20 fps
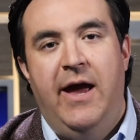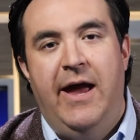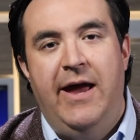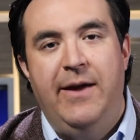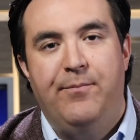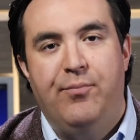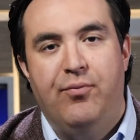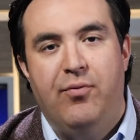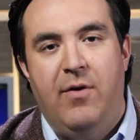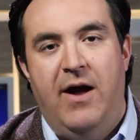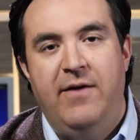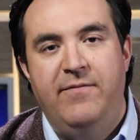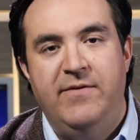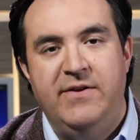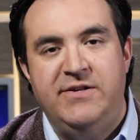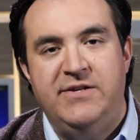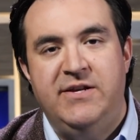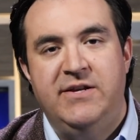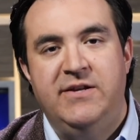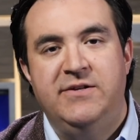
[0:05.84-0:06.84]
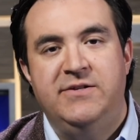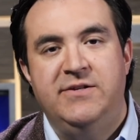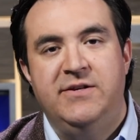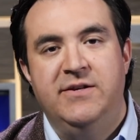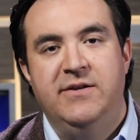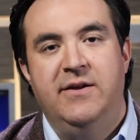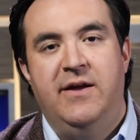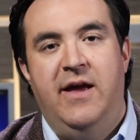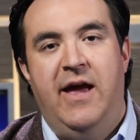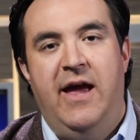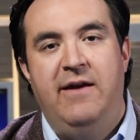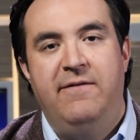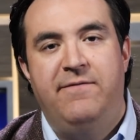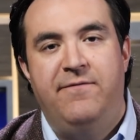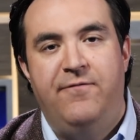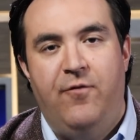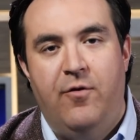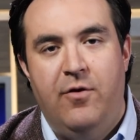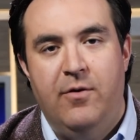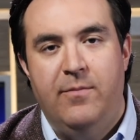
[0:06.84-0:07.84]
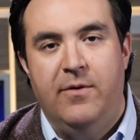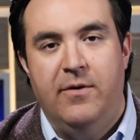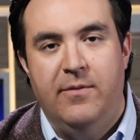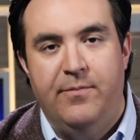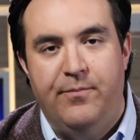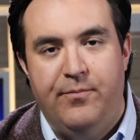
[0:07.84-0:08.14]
a private citizen, a former